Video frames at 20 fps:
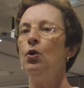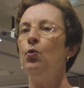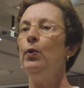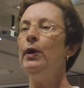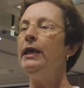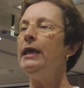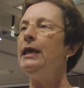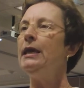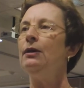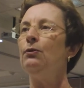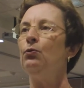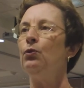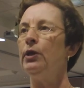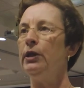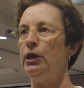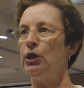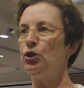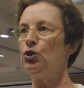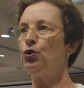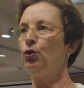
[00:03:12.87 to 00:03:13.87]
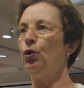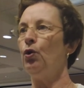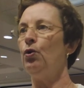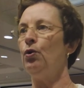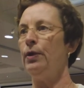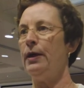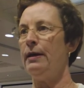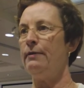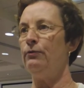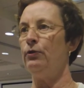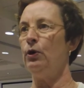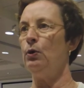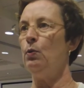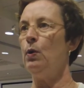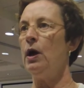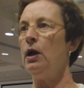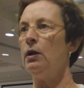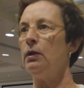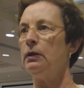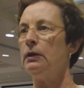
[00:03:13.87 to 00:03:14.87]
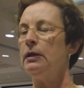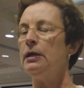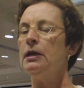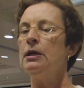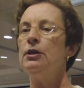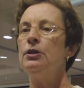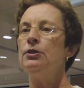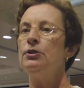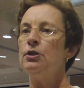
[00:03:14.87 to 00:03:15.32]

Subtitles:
we can't really control that very well.